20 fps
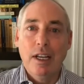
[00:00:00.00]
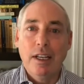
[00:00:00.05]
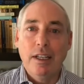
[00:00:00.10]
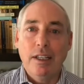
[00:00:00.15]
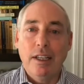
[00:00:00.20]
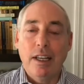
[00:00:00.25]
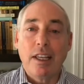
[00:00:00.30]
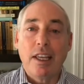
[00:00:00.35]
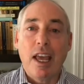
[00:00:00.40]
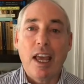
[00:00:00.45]

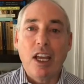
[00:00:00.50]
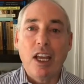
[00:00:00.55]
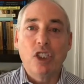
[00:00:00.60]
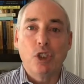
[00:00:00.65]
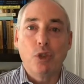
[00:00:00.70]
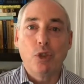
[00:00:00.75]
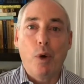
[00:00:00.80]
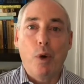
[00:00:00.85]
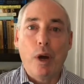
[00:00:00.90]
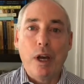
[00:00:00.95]
to gauge
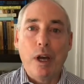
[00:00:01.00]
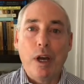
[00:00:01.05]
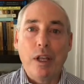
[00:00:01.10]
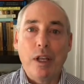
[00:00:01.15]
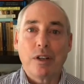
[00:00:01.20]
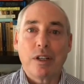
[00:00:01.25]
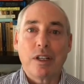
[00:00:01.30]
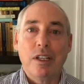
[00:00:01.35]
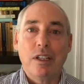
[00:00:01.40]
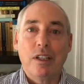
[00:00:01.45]
whether
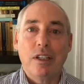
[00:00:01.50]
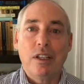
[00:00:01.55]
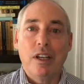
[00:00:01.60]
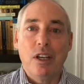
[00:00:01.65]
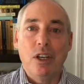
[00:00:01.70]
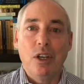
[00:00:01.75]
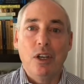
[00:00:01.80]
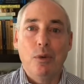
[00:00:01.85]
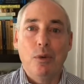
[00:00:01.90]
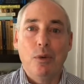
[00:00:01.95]

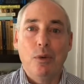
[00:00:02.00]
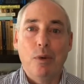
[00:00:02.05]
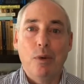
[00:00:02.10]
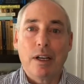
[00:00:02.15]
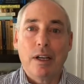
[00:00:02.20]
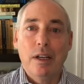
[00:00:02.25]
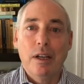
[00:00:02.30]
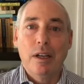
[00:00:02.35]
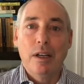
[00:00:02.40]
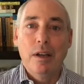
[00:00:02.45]

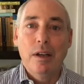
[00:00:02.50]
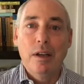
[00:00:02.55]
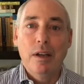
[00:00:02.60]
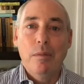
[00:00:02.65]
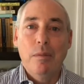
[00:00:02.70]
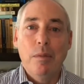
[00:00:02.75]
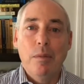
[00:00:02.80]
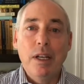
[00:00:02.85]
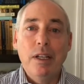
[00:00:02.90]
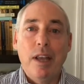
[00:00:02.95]
continuing
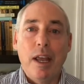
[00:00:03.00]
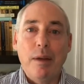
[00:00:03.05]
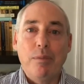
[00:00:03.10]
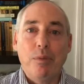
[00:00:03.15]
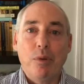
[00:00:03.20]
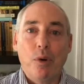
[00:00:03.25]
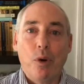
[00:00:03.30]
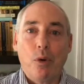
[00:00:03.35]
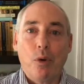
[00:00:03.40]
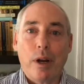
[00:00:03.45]
midday
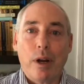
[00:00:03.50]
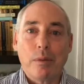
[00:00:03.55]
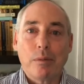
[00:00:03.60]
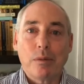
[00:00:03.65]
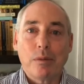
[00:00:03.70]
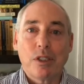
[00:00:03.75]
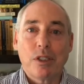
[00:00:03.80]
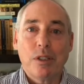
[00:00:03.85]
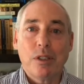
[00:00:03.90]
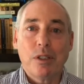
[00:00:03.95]

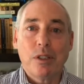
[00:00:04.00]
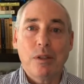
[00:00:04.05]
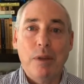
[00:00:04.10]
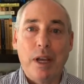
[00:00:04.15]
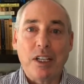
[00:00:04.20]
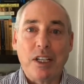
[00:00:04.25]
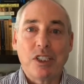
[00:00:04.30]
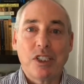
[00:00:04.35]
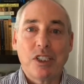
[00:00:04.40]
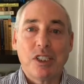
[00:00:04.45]
programs
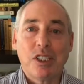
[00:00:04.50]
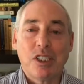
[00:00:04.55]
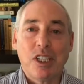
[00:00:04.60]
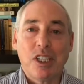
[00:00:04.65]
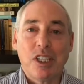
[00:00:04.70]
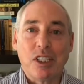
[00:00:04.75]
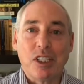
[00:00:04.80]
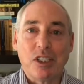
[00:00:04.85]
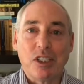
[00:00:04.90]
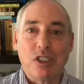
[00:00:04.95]
makes
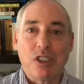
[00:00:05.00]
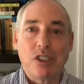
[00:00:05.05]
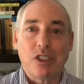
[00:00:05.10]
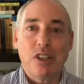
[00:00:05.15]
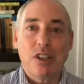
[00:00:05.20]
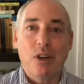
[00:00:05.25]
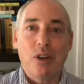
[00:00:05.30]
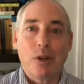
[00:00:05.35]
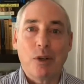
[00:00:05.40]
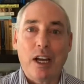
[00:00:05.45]
sense
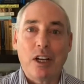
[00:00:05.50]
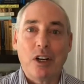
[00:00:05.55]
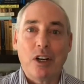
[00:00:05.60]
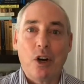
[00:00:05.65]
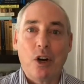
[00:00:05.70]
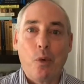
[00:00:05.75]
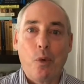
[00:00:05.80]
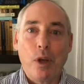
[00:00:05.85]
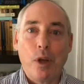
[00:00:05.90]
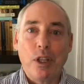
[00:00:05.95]
or not,
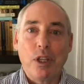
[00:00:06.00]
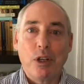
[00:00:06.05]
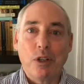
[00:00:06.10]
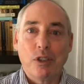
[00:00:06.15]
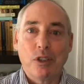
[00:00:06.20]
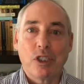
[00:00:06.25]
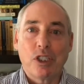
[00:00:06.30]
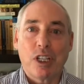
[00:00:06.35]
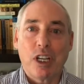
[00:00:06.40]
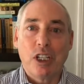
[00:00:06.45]
or whether your
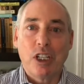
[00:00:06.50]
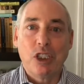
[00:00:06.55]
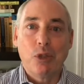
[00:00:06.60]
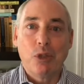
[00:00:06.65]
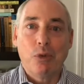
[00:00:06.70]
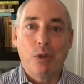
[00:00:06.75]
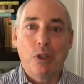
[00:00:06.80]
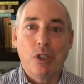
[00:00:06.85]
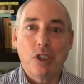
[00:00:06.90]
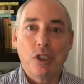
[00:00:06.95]

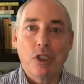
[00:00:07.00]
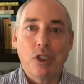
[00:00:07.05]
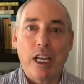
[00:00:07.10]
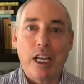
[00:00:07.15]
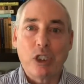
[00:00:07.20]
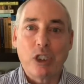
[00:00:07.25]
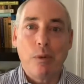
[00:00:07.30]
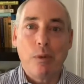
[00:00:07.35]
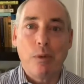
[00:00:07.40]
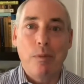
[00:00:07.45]
schedules as
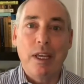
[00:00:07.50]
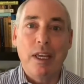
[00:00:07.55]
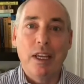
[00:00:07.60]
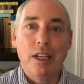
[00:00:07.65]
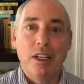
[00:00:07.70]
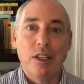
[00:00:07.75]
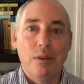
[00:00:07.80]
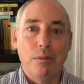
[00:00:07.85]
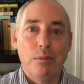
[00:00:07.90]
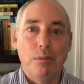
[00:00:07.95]
we
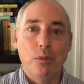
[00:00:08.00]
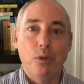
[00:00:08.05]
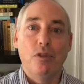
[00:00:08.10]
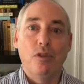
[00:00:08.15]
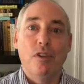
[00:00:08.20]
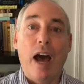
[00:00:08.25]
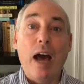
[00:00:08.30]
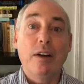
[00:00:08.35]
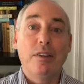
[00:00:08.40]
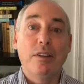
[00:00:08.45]
begin to move
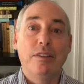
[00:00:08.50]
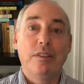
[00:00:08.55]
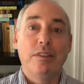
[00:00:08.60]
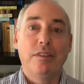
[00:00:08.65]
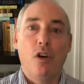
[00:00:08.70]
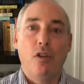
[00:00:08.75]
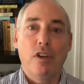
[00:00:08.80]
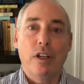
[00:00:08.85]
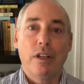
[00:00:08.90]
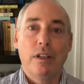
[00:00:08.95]
out of
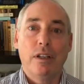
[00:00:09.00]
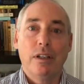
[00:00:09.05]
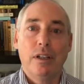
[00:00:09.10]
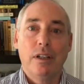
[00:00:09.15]
COVID